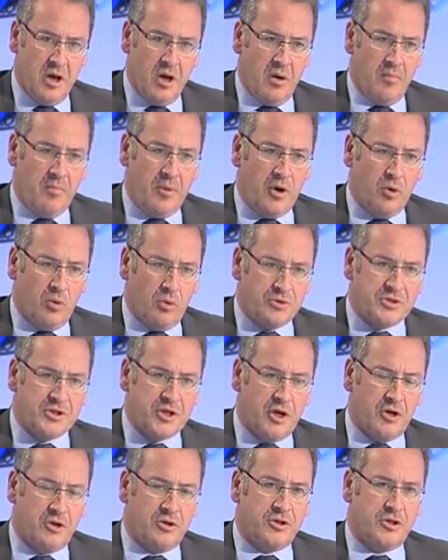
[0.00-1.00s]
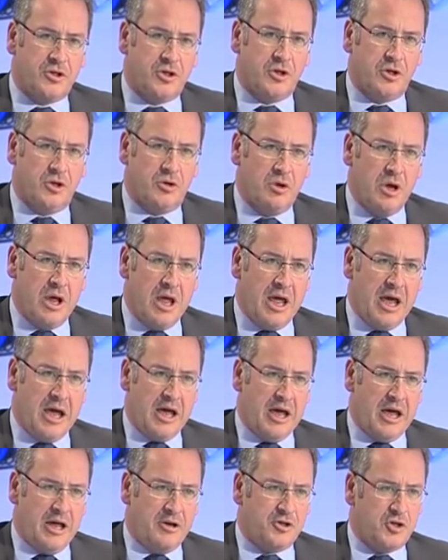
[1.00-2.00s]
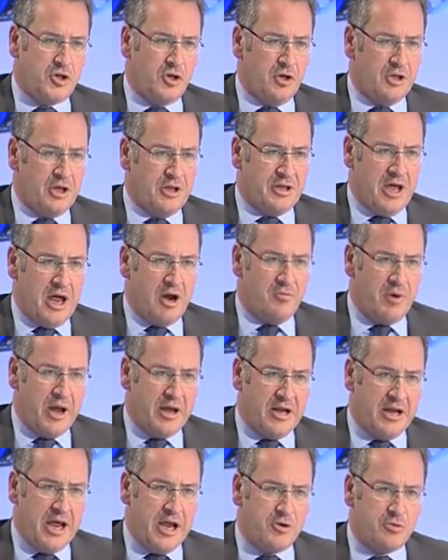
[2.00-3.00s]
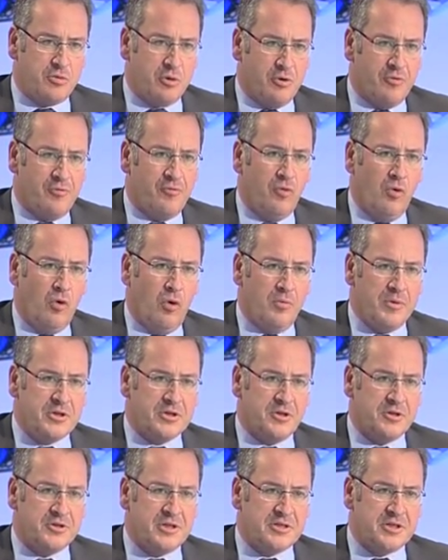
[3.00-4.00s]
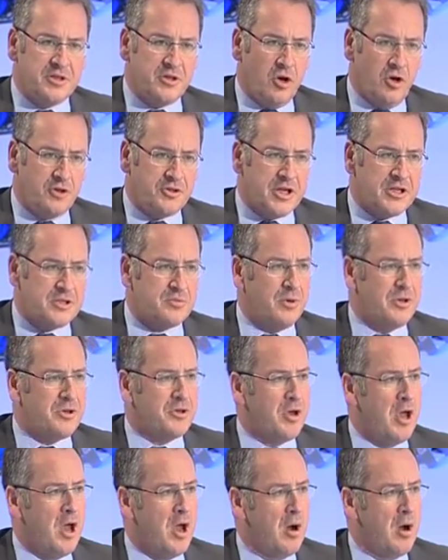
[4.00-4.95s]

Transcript: but also to ensure that that regulatory reform is consistent not just with